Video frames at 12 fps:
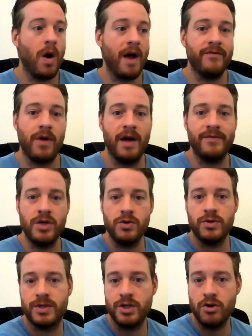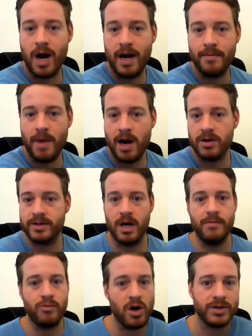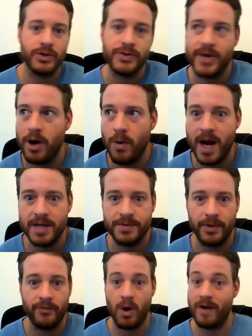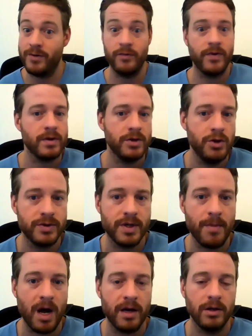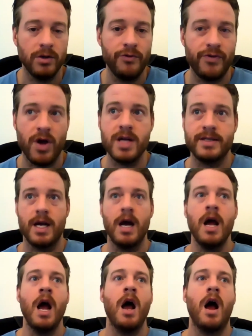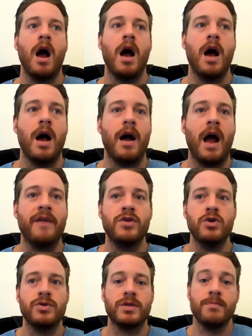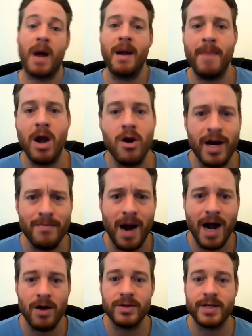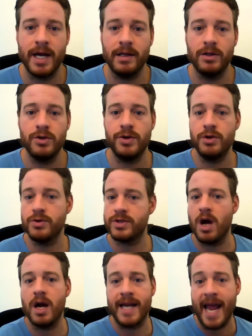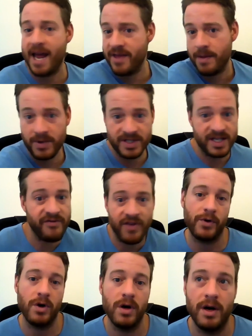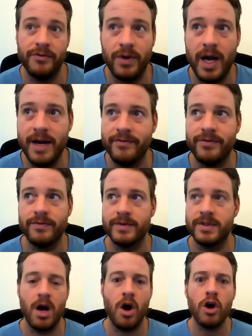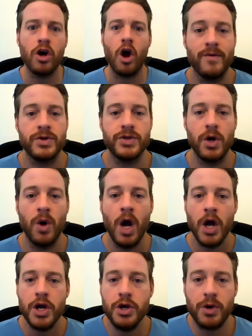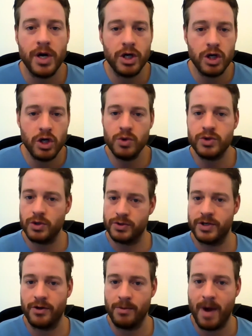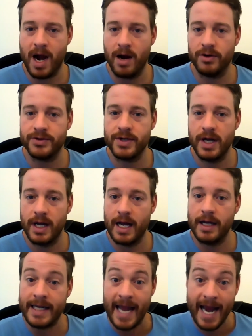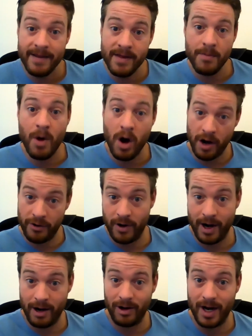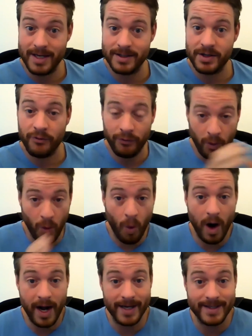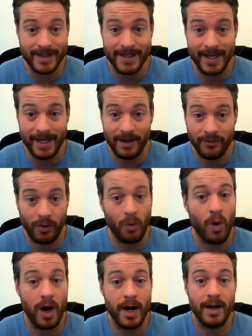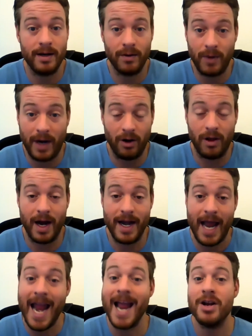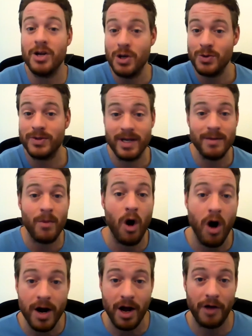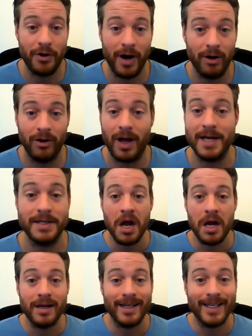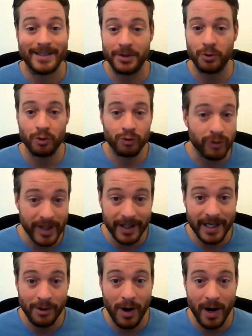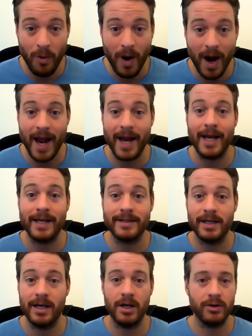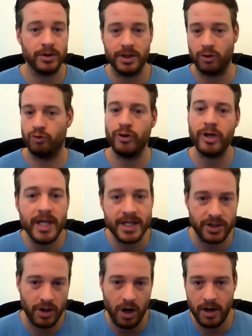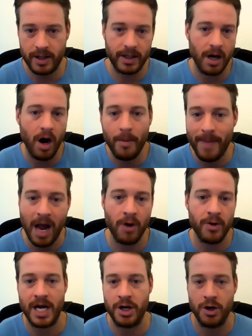I've used United miles on Brussels Airways before. I've used them on Lufthansa. I've used my American miles. I used on Cathay Pacific for a flight to Hong Kong. So you can use those other miles, gain them on other airlines for one entity, for one airline, and use them on other airlines. It's a really great way to really start compounding your